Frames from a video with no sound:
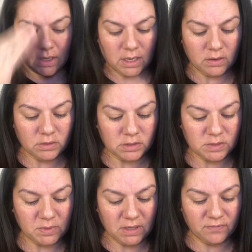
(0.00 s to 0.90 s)
I don't know,
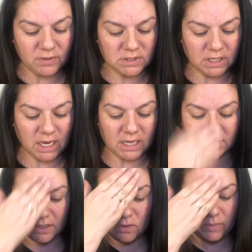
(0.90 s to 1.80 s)
to me it feels like it has
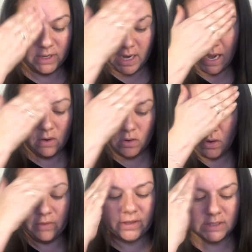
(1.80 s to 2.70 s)
a little bit of
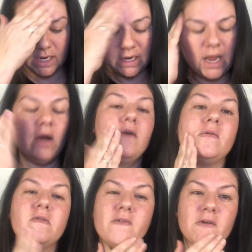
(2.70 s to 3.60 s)
alcohol. That's kind of how it
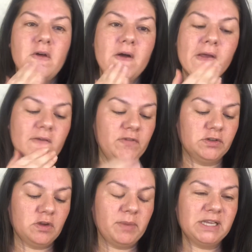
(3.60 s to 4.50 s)
would feel, it
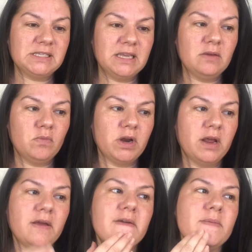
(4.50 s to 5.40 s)
feels on my skin when
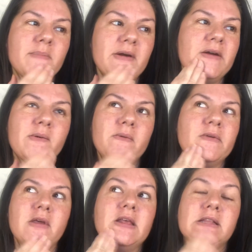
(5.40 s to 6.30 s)
I, my,
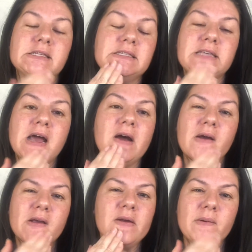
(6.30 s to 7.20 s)
this is
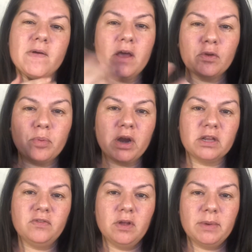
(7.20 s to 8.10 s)
how other
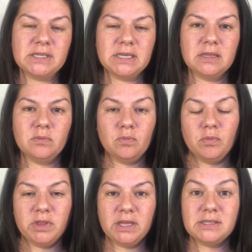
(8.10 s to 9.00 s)
products feel on my skin
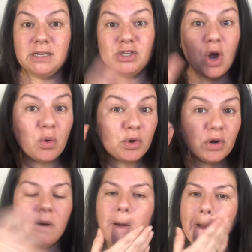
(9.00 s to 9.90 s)
when they say
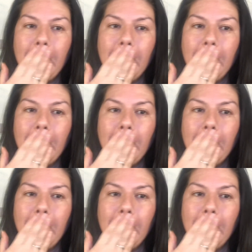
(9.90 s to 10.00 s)
toner.